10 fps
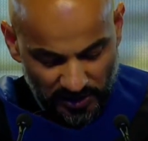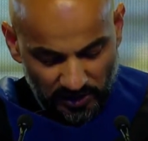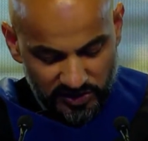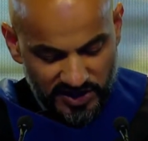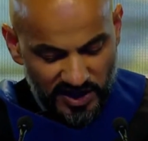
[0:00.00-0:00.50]

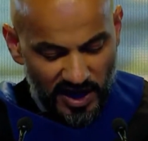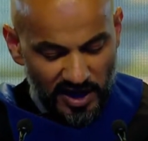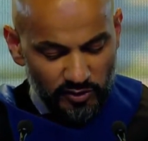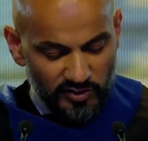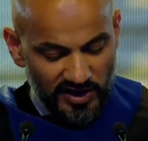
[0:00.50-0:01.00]
You see,
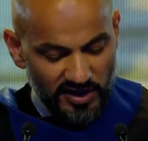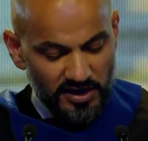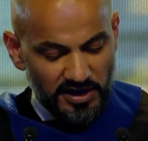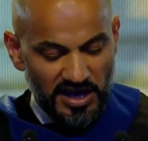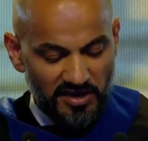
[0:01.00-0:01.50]

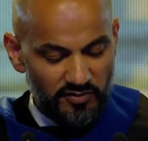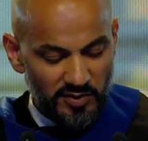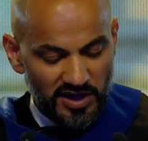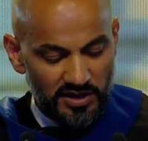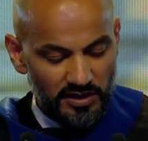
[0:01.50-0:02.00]
AUD gave
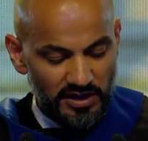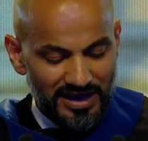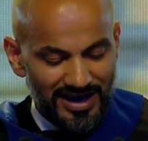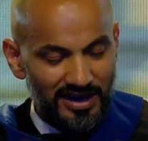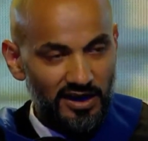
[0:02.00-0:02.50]
me
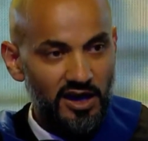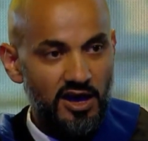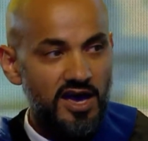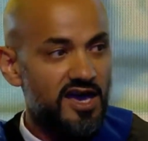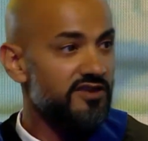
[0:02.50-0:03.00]
a
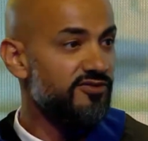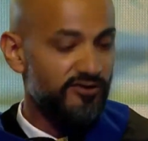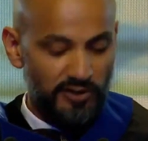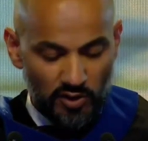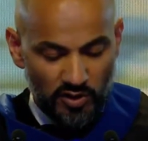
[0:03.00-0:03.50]

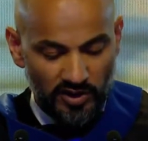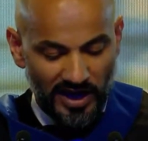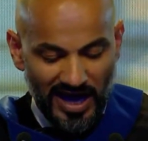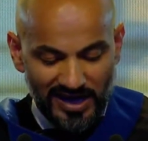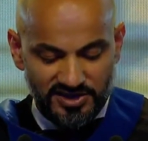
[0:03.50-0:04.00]
lifelong
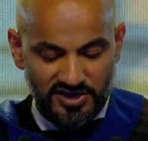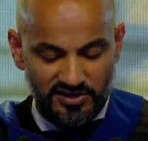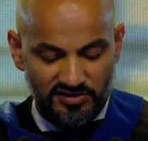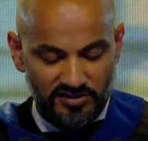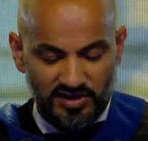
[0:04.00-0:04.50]

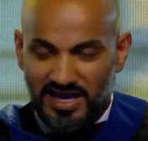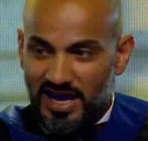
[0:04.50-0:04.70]
asset,